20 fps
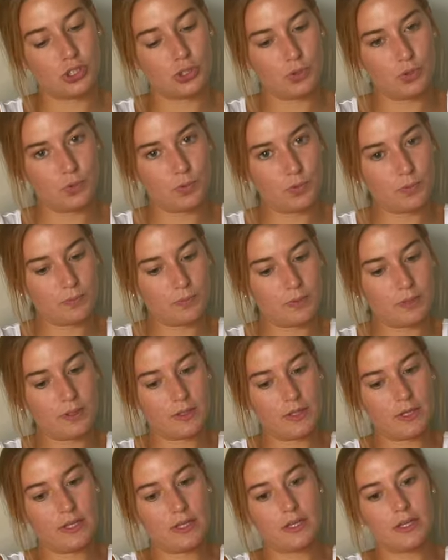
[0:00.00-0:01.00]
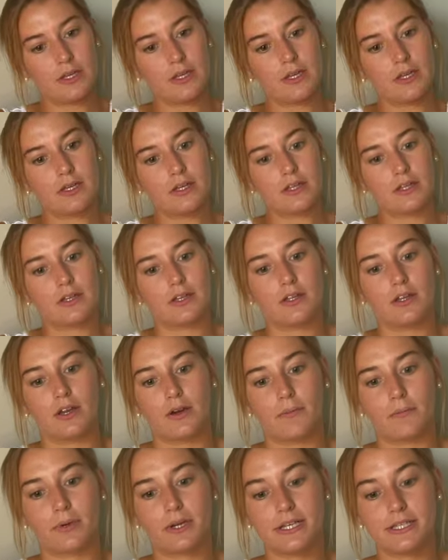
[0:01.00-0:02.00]
you know,
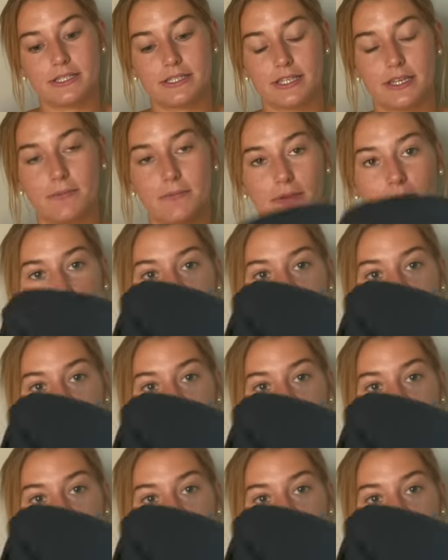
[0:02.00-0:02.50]
pretty deep.